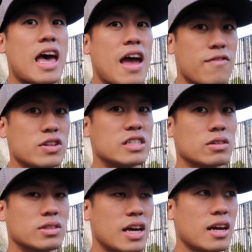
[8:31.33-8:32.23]
every
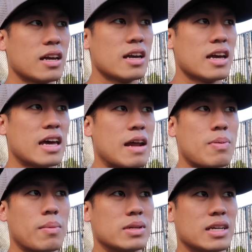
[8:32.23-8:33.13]
single day, and I
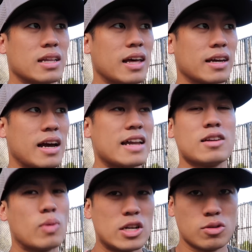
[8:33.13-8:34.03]
probably did I
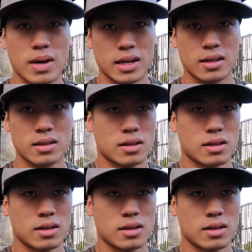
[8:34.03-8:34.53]
did way too many.